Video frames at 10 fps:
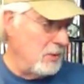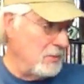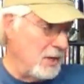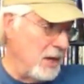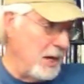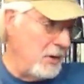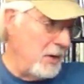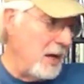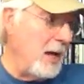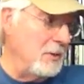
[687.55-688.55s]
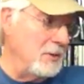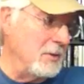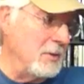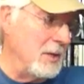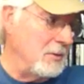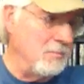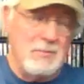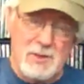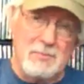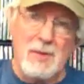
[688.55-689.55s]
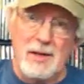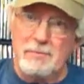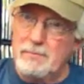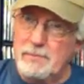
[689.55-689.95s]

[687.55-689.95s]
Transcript: those inherited houses. That's my